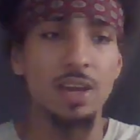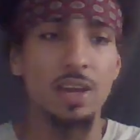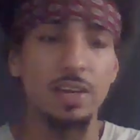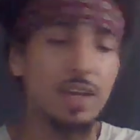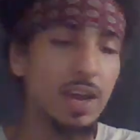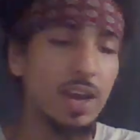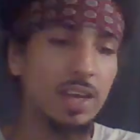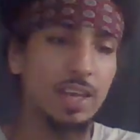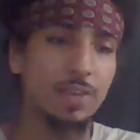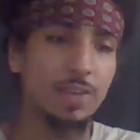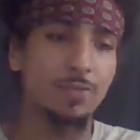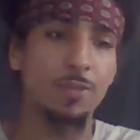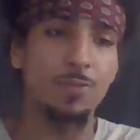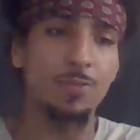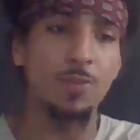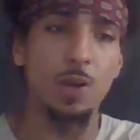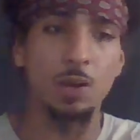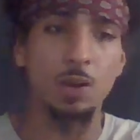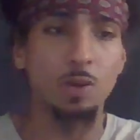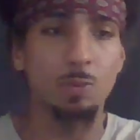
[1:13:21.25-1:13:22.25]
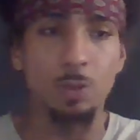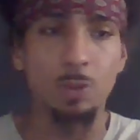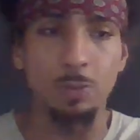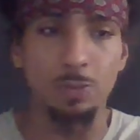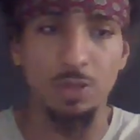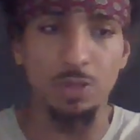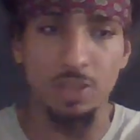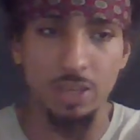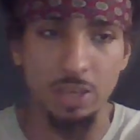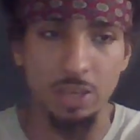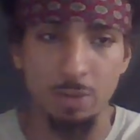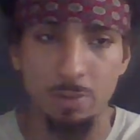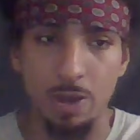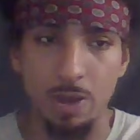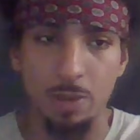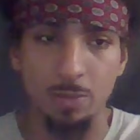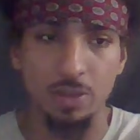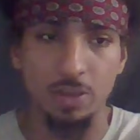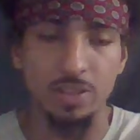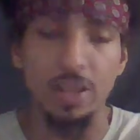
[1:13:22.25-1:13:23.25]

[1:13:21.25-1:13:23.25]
not give a fuck what people think about me.